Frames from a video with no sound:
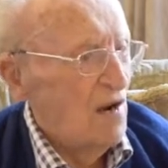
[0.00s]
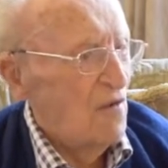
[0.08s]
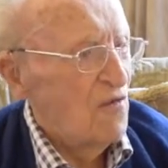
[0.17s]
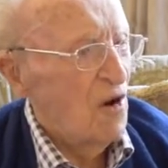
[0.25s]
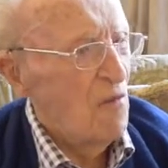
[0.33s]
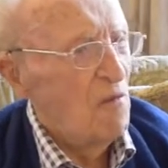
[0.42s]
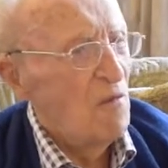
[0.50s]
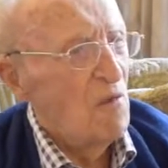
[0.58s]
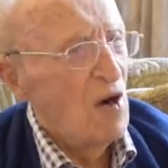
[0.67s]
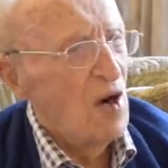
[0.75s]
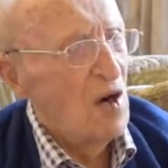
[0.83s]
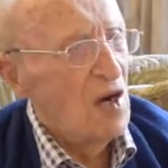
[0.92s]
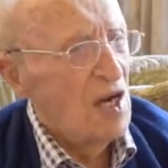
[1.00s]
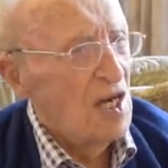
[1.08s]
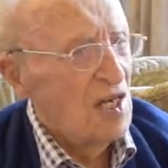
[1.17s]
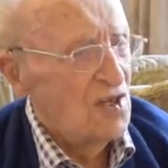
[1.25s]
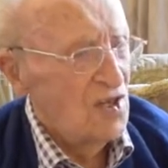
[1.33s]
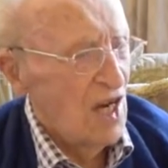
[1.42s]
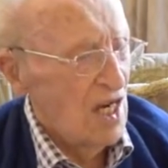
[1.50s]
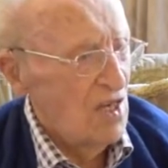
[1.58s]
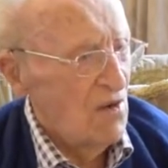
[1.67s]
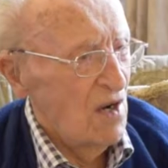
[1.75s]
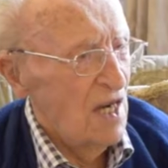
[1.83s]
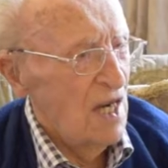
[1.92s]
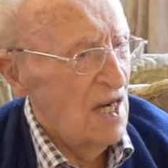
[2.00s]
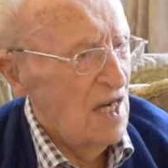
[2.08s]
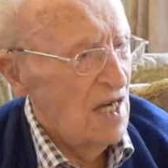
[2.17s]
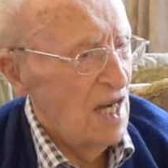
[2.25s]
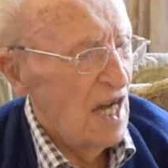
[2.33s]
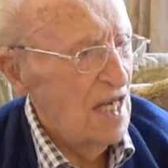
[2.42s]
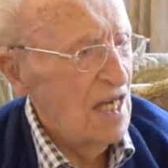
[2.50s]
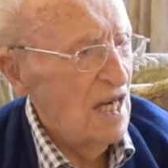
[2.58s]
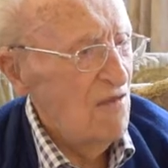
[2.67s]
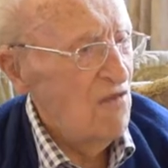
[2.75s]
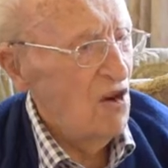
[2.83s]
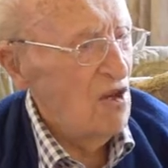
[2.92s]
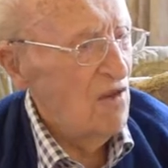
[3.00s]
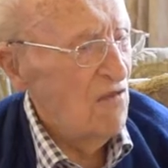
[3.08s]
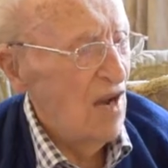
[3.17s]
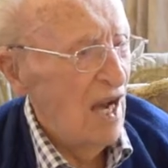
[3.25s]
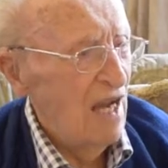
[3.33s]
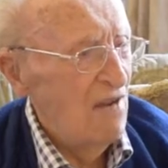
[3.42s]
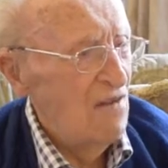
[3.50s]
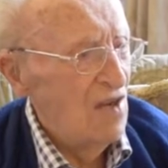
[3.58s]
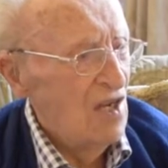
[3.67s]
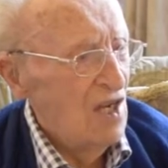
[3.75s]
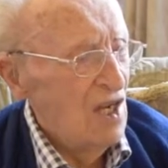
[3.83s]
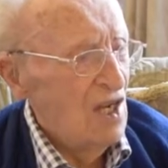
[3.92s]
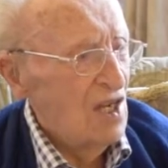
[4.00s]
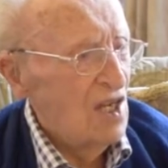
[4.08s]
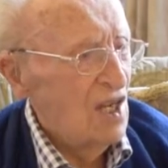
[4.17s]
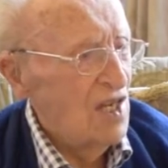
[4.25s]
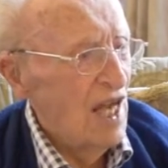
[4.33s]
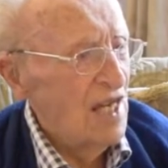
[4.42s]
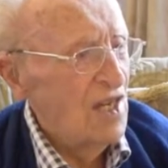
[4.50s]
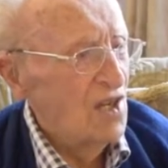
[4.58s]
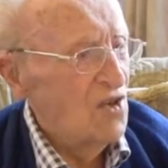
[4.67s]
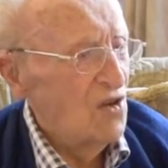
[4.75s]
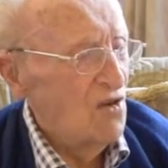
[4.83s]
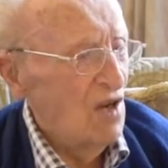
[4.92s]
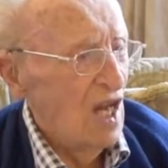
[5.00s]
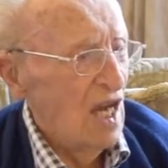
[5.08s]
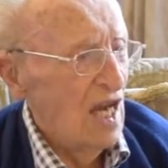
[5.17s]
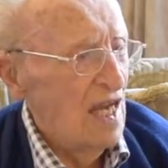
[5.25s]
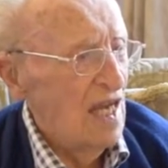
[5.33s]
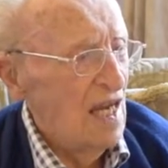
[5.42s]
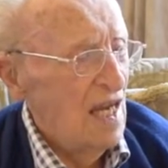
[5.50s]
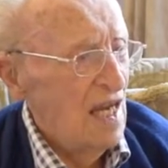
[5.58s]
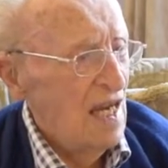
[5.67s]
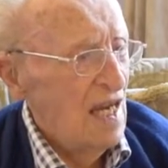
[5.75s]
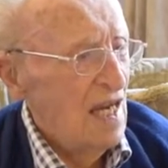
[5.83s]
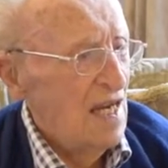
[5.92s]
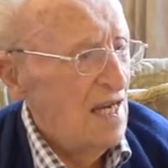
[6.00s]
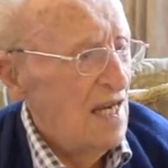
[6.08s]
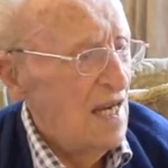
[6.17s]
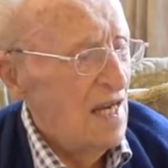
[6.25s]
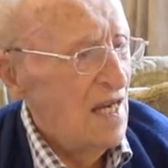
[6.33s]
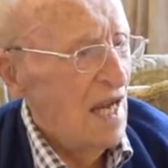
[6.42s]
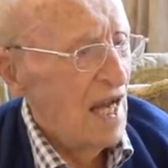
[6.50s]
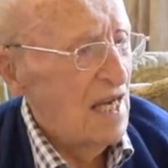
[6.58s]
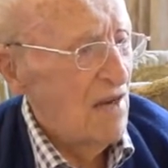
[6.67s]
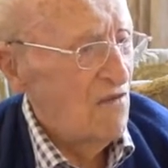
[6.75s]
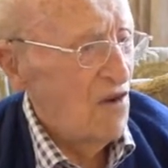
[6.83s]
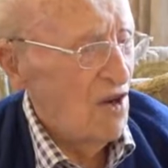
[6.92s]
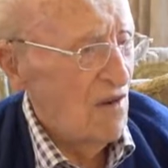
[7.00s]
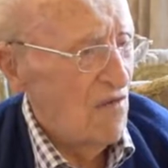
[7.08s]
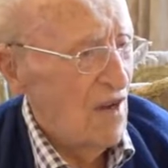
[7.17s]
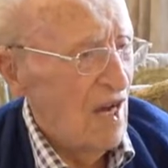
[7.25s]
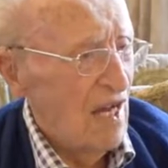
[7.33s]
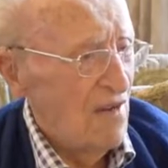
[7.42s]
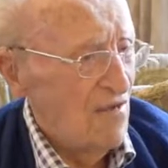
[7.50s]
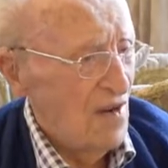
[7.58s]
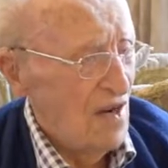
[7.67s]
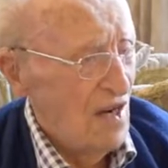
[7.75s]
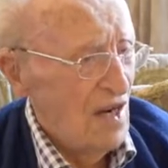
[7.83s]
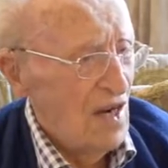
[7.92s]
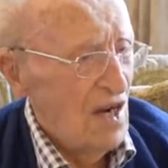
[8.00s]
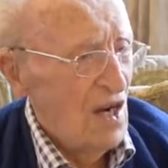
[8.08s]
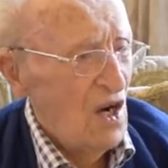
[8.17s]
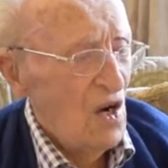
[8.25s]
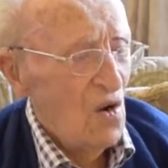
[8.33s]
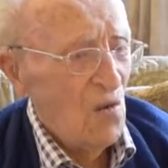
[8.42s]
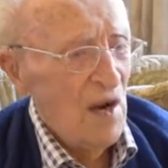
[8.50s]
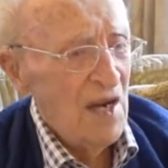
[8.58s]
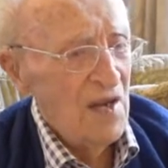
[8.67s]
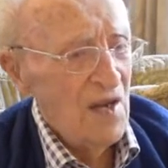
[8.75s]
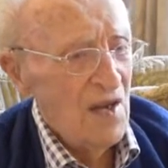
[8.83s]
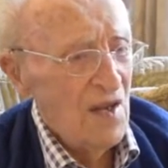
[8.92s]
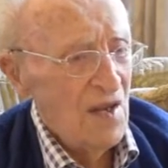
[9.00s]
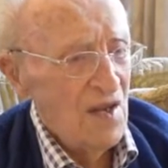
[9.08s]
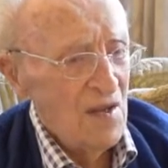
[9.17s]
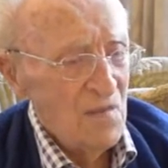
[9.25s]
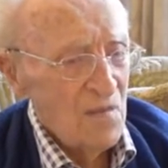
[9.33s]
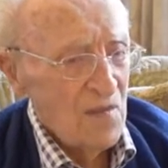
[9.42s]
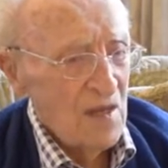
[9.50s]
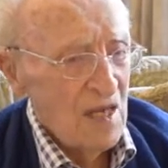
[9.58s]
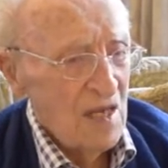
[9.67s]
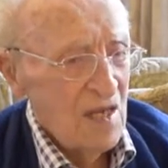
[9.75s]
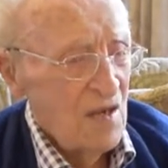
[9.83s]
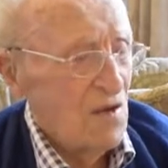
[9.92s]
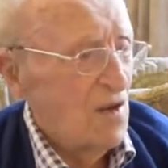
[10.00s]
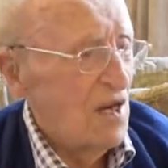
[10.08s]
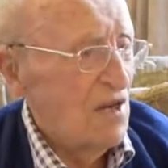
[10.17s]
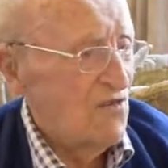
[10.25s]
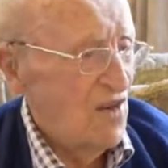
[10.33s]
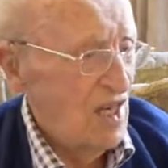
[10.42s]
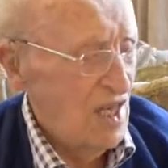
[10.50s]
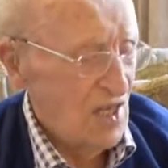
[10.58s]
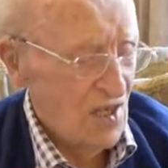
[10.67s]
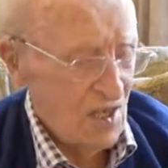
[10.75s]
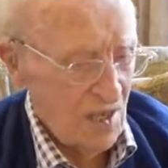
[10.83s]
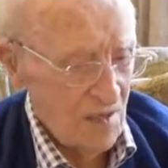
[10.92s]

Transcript: from uh, January 1945 till the end of July in 1945 when uh, it finished.